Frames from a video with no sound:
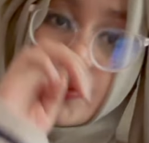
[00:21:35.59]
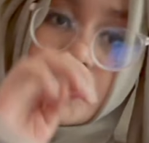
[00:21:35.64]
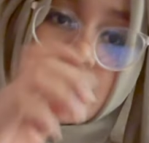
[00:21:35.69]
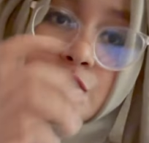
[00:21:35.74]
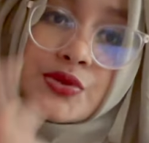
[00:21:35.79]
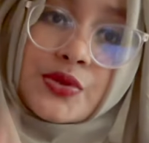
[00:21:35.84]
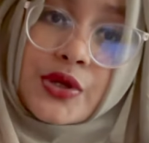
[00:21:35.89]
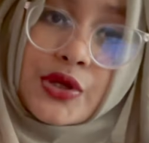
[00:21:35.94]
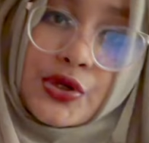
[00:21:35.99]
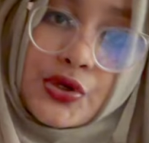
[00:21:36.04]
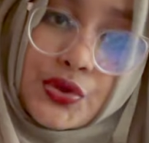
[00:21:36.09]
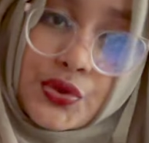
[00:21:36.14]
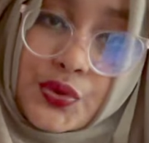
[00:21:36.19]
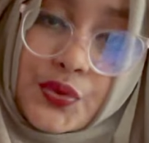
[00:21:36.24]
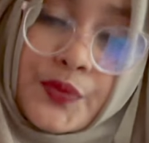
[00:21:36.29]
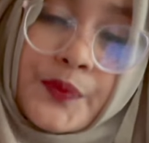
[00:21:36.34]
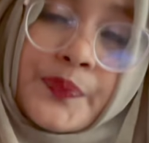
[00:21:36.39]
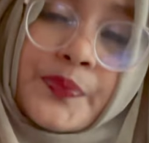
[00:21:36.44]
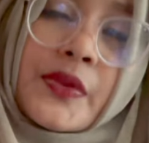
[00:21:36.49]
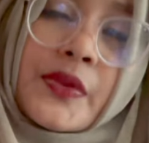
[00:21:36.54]
What you can
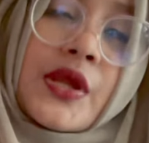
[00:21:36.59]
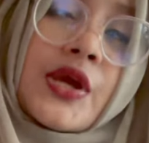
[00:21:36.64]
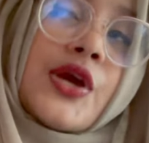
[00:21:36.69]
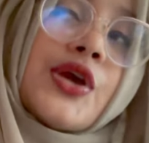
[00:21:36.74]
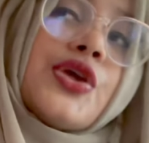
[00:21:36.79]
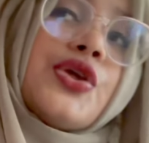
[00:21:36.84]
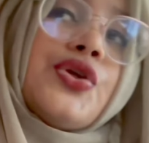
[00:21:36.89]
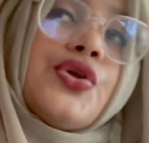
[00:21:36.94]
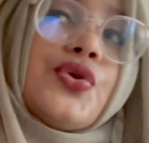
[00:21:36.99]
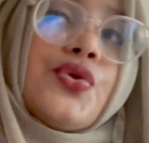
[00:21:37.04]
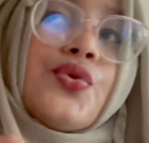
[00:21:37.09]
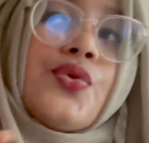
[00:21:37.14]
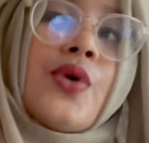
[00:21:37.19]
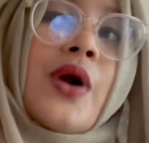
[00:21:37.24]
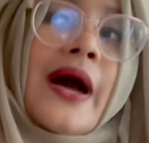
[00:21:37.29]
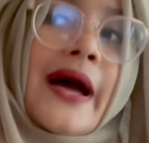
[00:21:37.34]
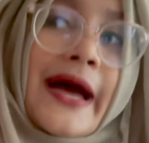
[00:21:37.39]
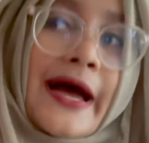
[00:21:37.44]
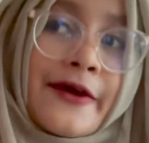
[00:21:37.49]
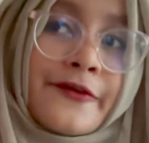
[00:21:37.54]
do, you
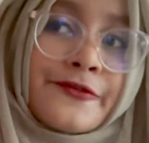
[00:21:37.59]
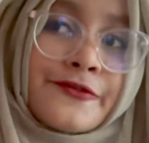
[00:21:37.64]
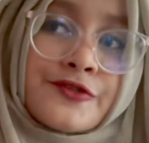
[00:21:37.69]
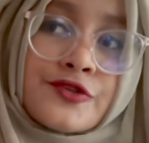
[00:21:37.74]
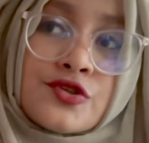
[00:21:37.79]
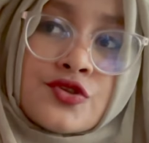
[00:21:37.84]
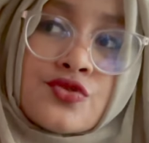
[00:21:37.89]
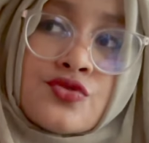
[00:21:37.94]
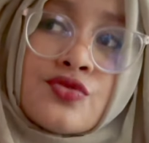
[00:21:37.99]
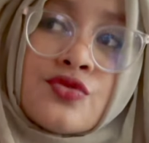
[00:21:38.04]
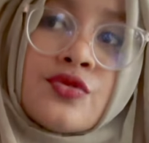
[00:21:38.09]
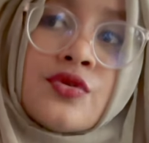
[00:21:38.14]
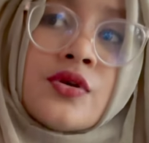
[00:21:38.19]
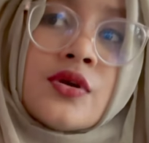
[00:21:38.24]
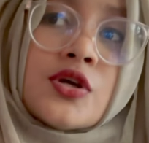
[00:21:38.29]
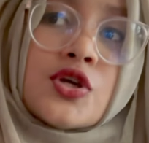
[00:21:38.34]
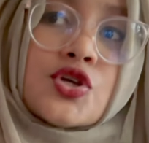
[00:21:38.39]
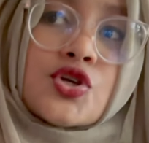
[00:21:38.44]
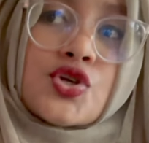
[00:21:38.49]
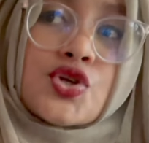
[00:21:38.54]
have to
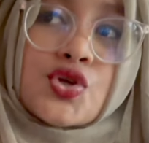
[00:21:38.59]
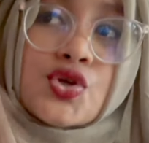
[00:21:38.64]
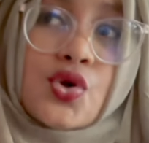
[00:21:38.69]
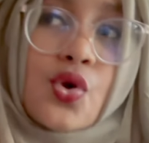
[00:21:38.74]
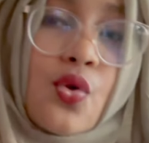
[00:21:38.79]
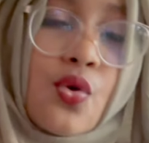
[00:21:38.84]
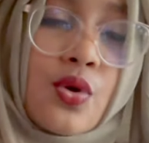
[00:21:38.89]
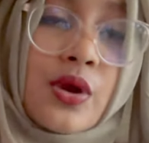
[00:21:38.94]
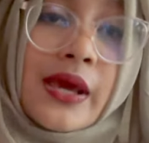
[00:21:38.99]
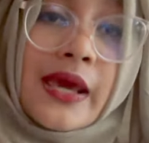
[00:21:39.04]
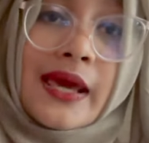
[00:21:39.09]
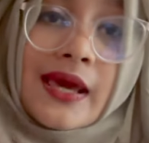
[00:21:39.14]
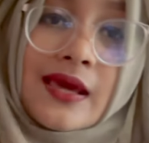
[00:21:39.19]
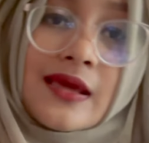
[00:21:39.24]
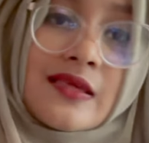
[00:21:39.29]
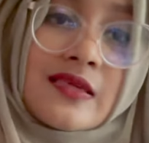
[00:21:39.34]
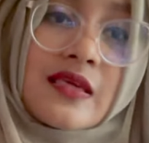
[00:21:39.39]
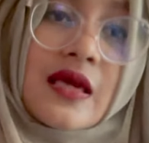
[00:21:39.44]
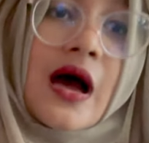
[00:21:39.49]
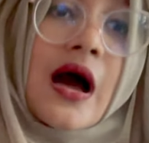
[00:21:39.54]

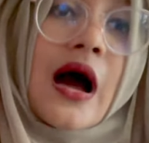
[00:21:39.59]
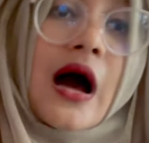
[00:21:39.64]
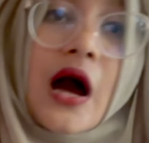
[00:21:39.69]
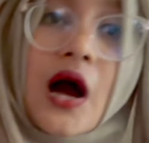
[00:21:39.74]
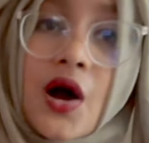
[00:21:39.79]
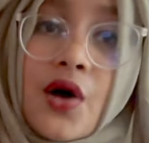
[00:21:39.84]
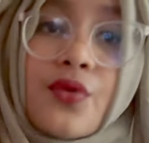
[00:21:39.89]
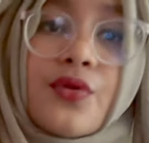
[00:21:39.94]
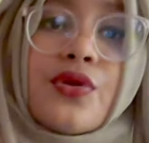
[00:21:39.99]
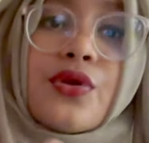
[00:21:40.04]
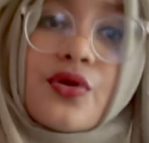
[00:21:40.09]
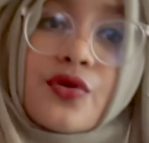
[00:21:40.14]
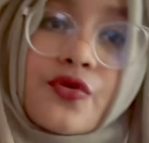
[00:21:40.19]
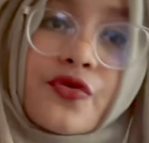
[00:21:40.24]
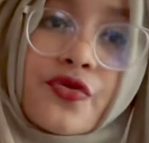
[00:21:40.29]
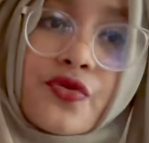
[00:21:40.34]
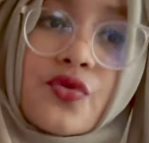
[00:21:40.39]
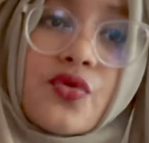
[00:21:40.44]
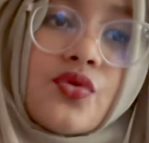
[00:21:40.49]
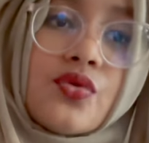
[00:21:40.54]
showcase how your
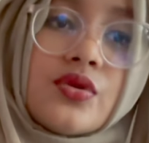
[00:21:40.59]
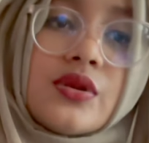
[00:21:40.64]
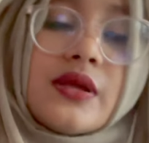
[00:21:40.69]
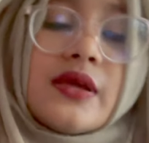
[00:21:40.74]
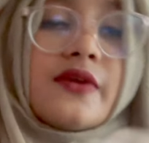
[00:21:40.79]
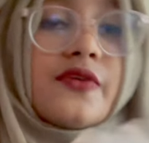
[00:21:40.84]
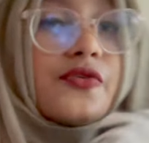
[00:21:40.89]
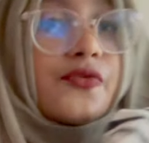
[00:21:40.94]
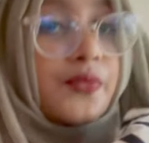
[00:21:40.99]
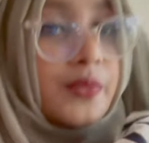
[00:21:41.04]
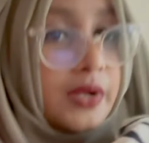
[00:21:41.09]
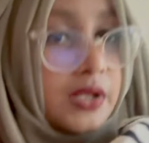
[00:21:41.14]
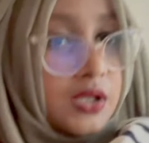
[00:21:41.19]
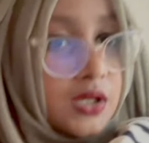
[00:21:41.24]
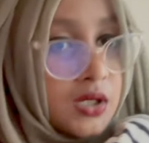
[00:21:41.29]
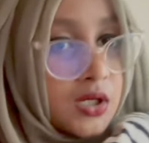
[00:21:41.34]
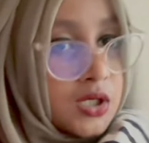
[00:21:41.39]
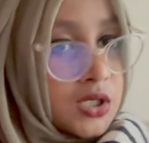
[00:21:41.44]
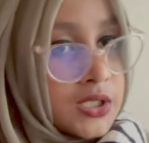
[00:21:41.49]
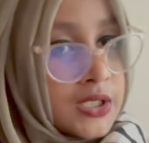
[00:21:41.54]
school is really
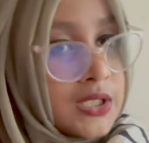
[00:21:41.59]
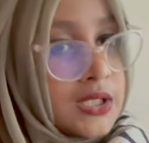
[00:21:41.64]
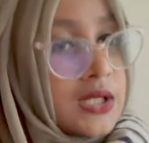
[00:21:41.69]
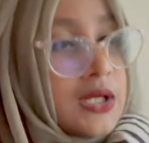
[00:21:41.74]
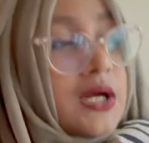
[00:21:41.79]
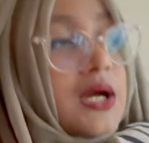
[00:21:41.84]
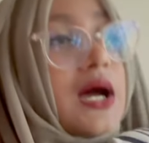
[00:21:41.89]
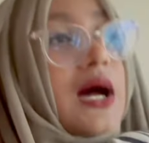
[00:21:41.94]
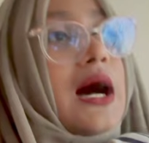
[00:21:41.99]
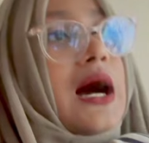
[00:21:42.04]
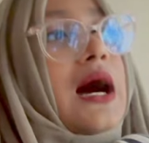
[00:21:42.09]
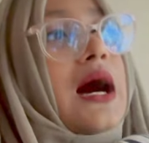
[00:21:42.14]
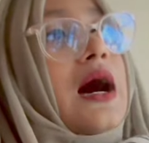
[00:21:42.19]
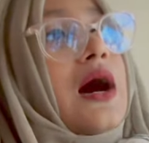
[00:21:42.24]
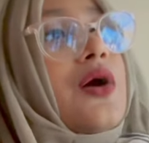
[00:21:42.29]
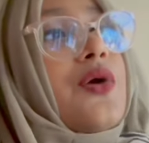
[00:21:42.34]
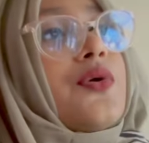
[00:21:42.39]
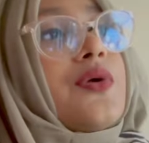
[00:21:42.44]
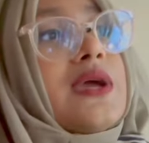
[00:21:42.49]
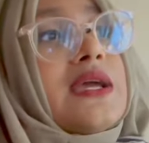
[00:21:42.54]
good,
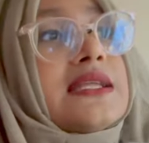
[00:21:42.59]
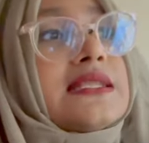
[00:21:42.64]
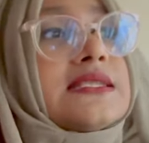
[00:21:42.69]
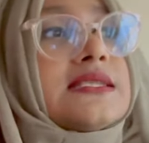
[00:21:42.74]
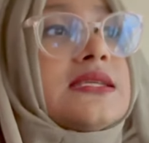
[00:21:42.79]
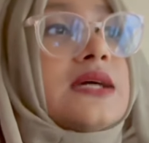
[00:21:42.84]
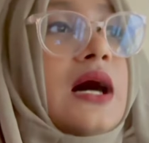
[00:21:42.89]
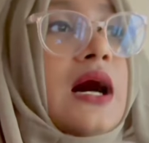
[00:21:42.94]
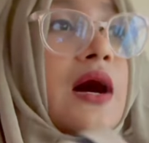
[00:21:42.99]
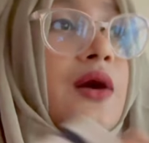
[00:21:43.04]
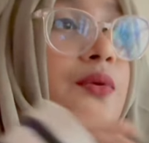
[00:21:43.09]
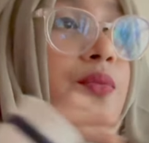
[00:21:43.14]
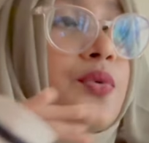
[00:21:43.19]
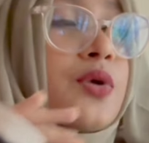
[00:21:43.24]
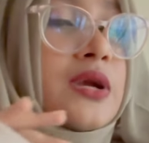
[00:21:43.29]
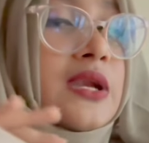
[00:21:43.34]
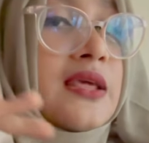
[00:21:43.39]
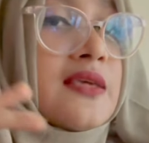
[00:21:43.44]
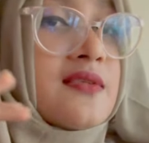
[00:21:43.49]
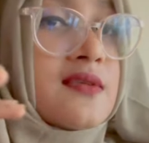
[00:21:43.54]

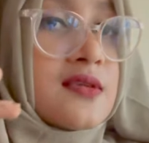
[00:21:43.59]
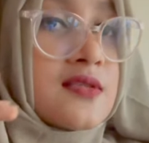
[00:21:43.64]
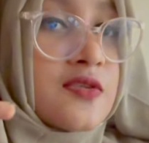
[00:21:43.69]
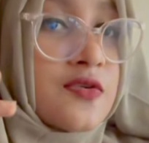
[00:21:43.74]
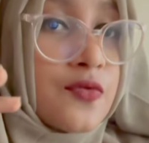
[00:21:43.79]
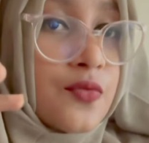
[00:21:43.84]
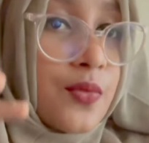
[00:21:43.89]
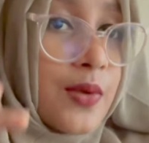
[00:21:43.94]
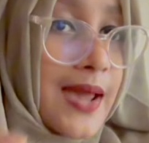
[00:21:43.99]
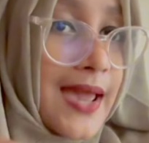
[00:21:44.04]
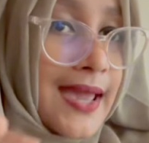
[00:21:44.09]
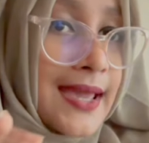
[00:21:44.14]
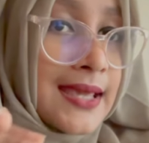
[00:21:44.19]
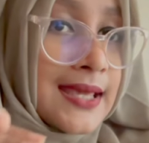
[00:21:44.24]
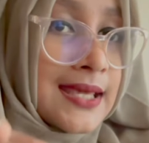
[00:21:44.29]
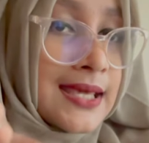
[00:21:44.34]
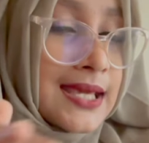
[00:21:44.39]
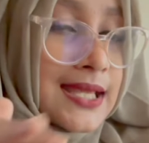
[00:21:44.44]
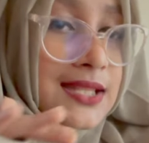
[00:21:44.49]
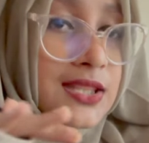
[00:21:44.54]
what is its
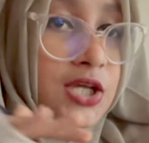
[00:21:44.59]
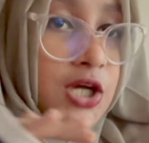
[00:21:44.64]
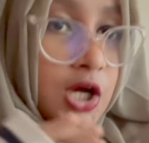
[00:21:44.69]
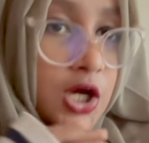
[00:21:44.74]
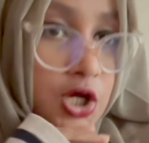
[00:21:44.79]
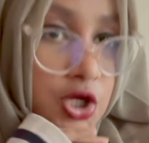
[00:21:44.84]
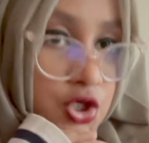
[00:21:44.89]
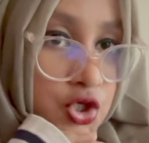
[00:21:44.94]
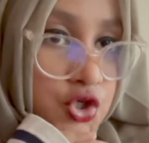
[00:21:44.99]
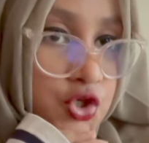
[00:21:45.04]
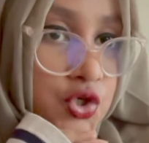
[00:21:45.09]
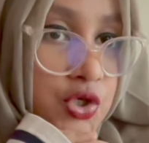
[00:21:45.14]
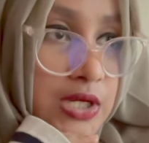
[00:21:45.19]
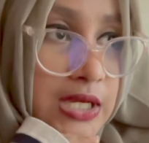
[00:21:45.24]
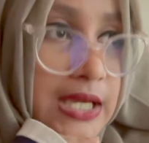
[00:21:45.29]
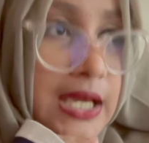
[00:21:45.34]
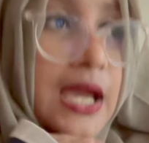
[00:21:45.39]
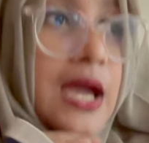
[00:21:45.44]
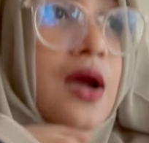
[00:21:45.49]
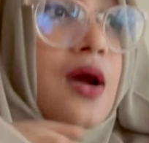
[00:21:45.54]
rank in the
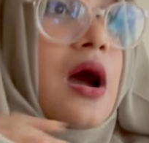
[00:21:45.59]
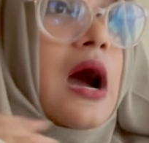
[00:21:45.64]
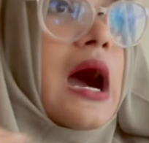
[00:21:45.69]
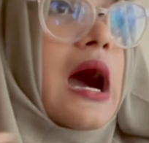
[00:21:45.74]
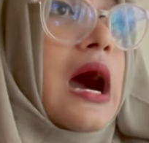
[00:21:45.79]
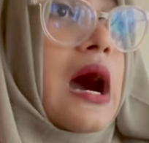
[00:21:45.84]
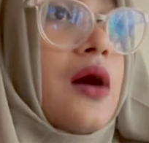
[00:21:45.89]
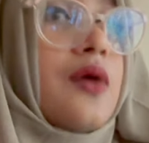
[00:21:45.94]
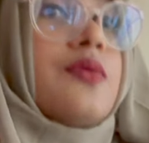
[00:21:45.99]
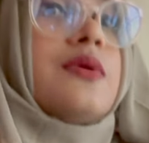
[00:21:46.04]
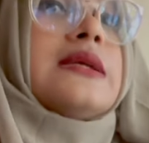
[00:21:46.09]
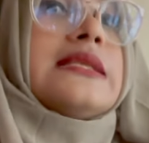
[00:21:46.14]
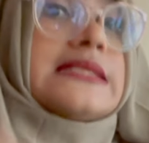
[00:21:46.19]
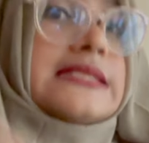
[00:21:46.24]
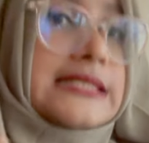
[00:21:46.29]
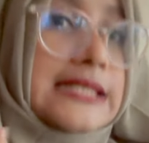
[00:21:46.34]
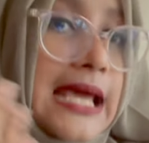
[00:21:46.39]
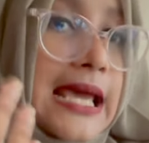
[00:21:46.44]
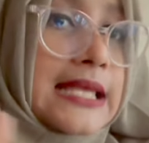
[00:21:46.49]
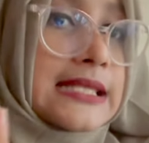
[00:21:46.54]
country, how it
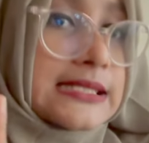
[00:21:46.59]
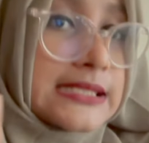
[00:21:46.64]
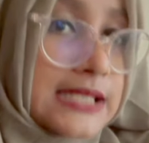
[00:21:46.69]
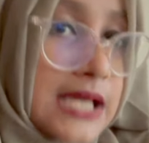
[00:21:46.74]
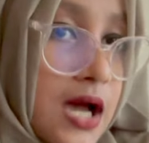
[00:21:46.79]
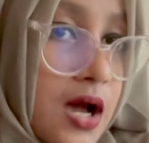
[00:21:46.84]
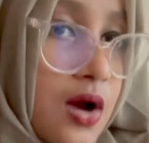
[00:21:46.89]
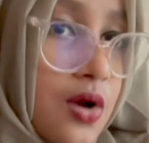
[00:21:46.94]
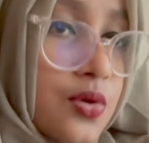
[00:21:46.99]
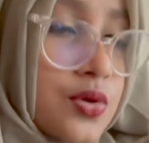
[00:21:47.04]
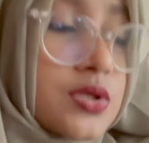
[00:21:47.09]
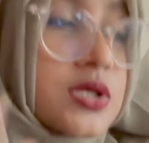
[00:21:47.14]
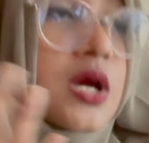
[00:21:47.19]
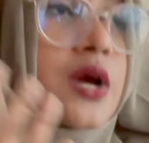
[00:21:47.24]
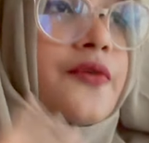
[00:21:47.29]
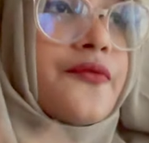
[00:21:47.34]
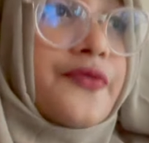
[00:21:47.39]
stands out.